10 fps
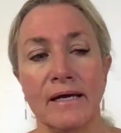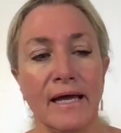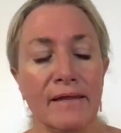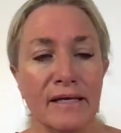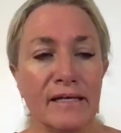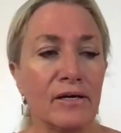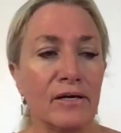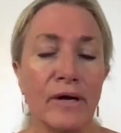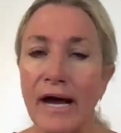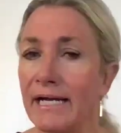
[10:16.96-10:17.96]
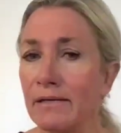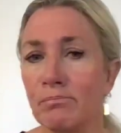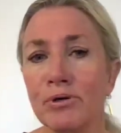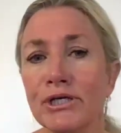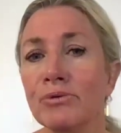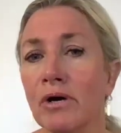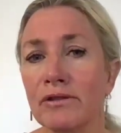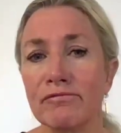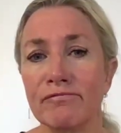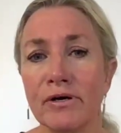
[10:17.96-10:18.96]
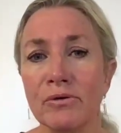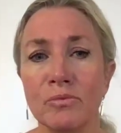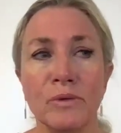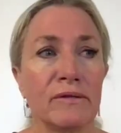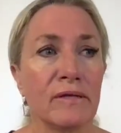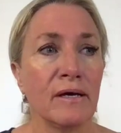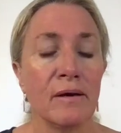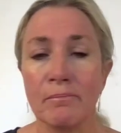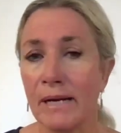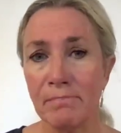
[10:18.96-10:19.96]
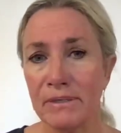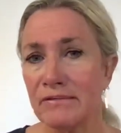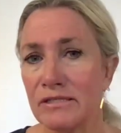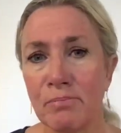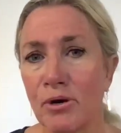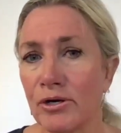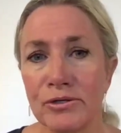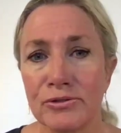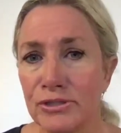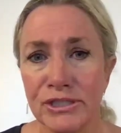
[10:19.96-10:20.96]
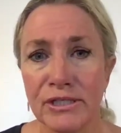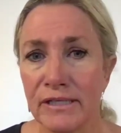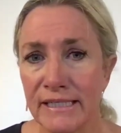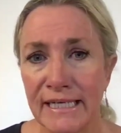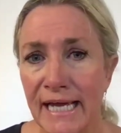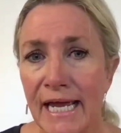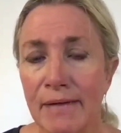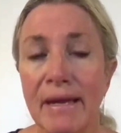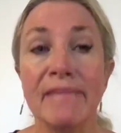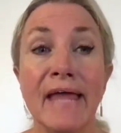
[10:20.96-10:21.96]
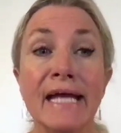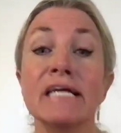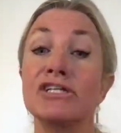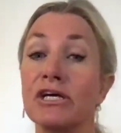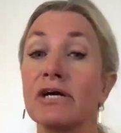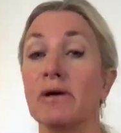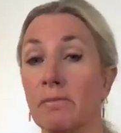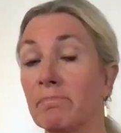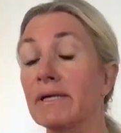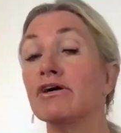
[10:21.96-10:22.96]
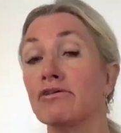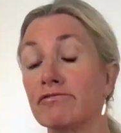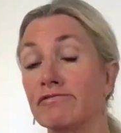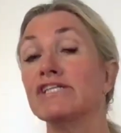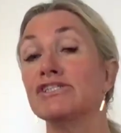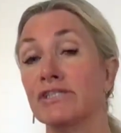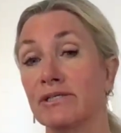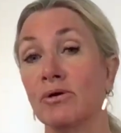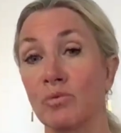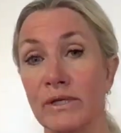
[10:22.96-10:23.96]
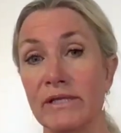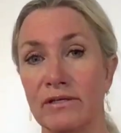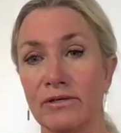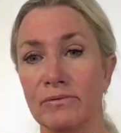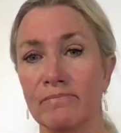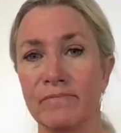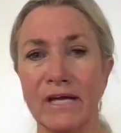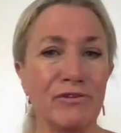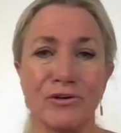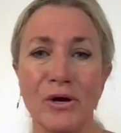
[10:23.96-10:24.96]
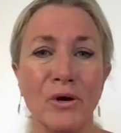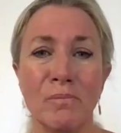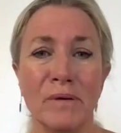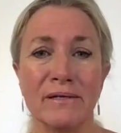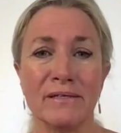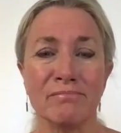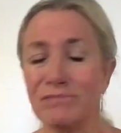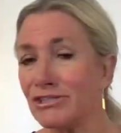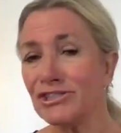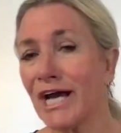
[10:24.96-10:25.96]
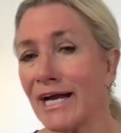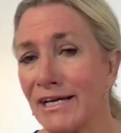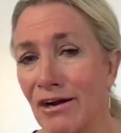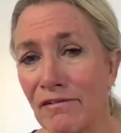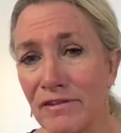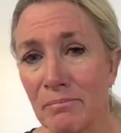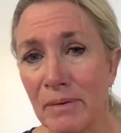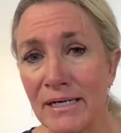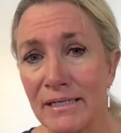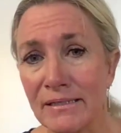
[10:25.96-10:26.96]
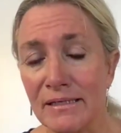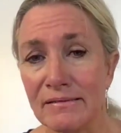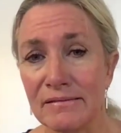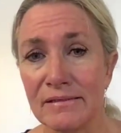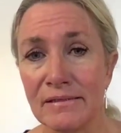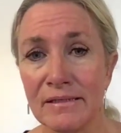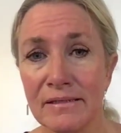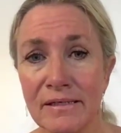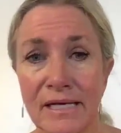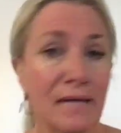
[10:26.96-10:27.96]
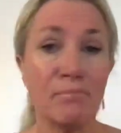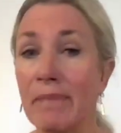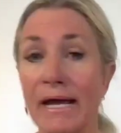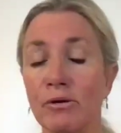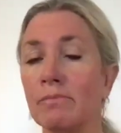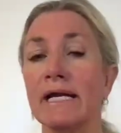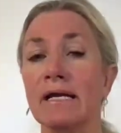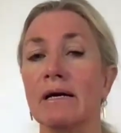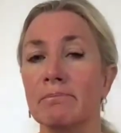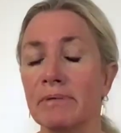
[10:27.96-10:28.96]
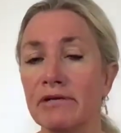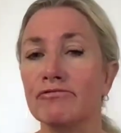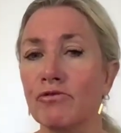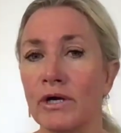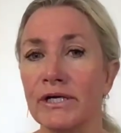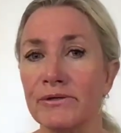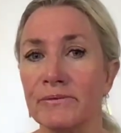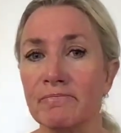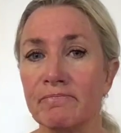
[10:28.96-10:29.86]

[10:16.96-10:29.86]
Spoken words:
And then go, I can put you on the phone with my business partners, Jill and Gabe, and they can share a bigger vision with you. If you're open, just check it off the bucket list. It may or may not be for you.